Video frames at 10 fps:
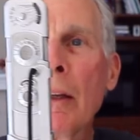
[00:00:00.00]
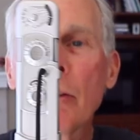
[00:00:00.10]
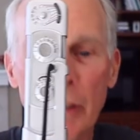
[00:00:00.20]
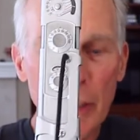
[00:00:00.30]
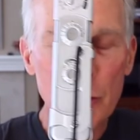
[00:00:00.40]

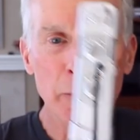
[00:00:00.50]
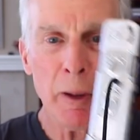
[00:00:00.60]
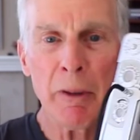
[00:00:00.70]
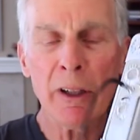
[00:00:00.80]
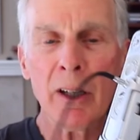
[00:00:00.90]
so that's my
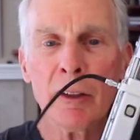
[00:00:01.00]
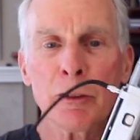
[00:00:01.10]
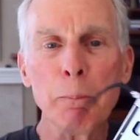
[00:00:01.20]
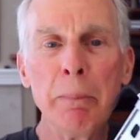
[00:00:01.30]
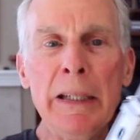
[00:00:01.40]

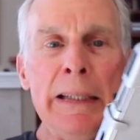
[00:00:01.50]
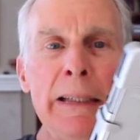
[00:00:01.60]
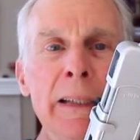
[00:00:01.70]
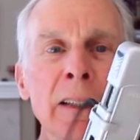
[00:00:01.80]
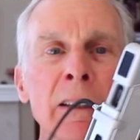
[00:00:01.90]
Minox
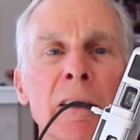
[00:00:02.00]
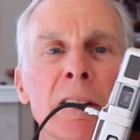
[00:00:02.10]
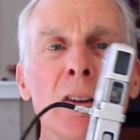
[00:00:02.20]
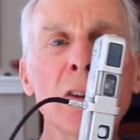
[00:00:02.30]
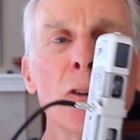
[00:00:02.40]
B
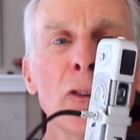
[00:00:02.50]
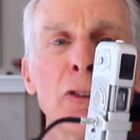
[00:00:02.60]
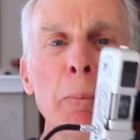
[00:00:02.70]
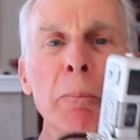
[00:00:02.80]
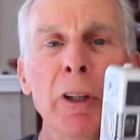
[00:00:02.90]

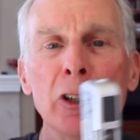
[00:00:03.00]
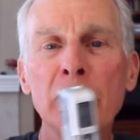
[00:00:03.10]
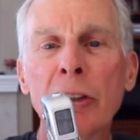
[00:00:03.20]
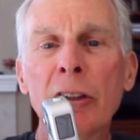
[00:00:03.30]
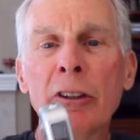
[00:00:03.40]

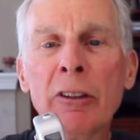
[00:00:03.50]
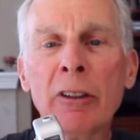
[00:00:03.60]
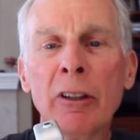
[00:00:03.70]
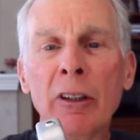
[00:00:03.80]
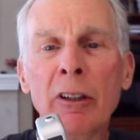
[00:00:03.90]
subminiature
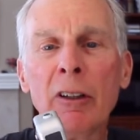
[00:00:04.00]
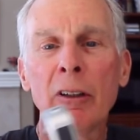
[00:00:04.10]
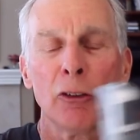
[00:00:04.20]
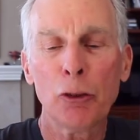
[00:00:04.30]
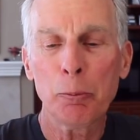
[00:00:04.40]

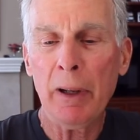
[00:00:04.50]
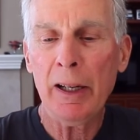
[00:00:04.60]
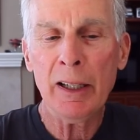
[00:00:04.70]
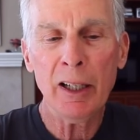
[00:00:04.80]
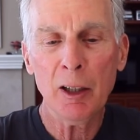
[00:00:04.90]
spy
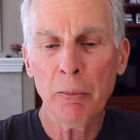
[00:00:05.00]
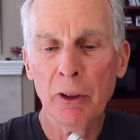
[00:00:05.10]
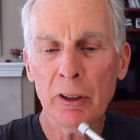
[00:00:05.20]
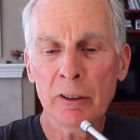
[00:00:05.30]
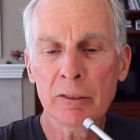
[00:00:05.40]

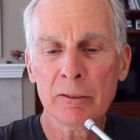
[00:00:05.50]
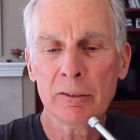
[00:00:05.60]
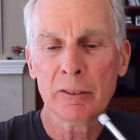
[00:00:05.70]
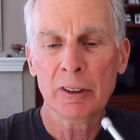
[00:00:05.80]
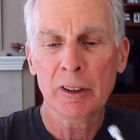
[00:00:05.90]
camera
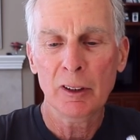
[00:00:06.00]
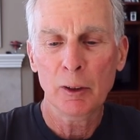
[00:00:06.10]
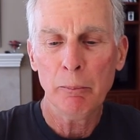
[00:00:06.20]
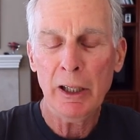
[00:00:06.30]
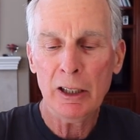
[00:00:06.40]

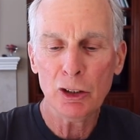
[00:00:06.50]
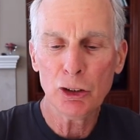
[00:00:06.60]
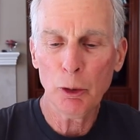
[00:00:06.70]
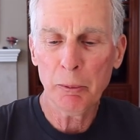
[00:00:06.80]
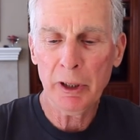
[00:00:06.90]
made in
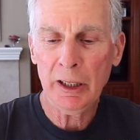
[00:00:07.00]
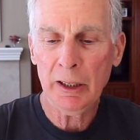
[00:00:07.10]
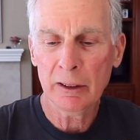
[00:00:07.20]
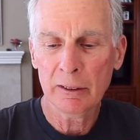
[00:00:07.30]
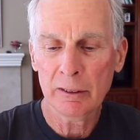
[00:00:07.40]
Germany.
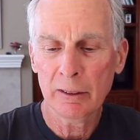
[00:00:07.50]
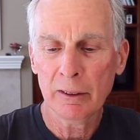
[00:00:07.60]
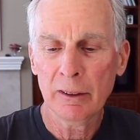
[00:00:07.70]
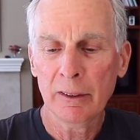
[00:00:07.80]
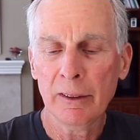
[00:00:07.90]

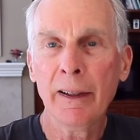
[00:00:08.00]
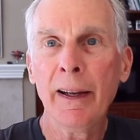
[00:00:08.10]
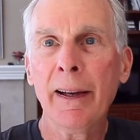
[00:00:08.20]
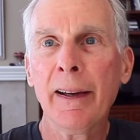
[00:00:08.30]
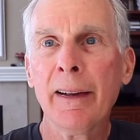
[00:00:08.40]

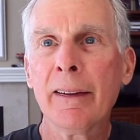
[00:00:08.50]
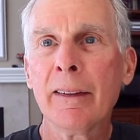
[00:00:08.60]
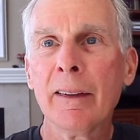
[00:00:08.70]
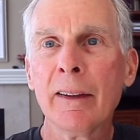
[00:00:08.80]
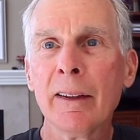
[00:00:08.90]

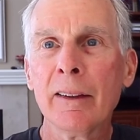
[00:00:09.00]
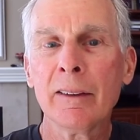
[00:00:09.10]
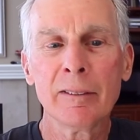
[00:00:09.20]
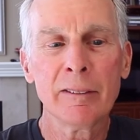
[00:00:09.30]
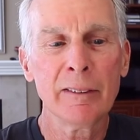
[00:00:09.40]
And uh,
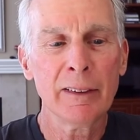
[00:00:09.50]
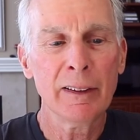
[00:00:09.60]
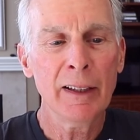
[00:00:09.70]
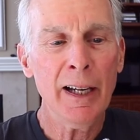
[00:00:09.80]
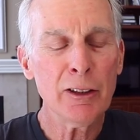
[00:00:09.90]

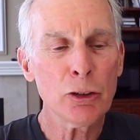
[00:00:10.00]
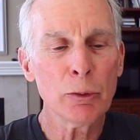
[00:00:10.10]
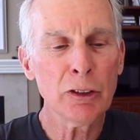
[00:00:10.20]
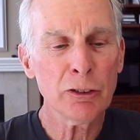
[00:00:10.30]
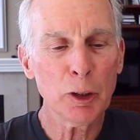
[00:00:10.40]
I just
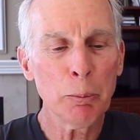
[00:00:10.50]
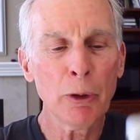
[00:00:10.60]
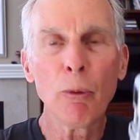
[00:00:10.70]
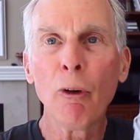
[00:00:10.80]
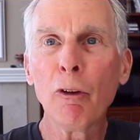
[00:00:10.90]
recently put a
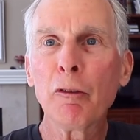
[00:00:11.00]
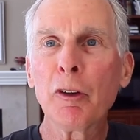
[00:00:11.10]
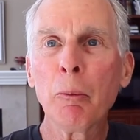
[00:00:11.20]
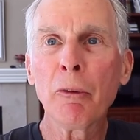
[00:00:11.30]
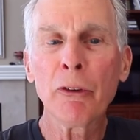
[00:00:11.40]
roll of
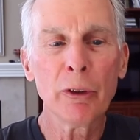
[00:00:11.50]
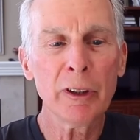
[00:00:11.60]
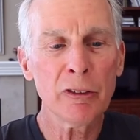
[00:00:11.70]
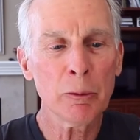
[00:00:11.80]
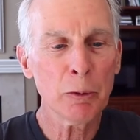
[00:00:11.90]
film through
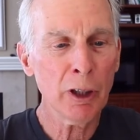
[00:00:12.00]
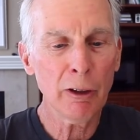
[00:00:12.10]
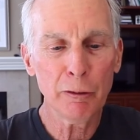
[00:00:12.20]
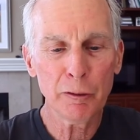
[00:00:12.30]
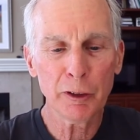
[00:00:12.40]
it, some
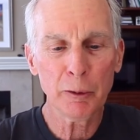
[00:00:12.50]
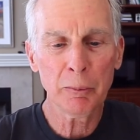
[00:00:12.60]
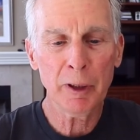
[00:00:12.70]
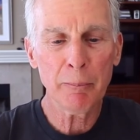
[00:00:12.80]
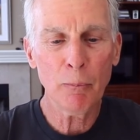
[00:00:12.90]
color film.
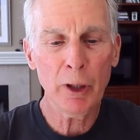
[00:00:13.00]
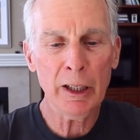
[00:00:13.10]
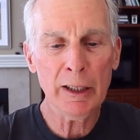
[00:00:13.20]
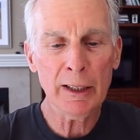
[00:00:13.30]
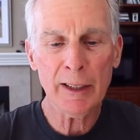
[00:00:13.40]
I'm waiting
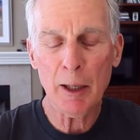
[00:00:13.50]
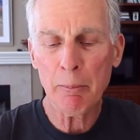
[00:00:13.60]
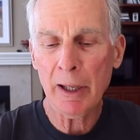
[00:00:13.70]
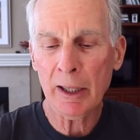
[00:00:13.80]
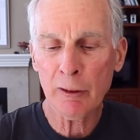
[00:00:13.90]
to get that
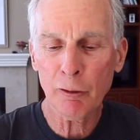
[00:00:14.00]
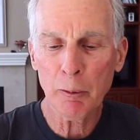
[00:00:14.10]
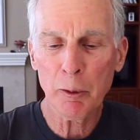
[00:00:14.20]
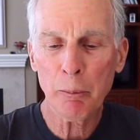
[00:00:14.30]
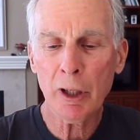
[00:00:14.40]
back from
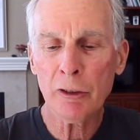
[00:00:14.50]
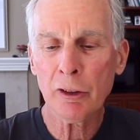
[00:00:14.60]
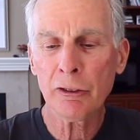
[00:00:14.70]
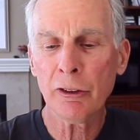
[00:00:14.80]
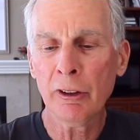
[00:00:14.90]
the
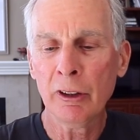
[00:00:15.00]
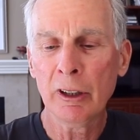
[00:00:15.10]
processor.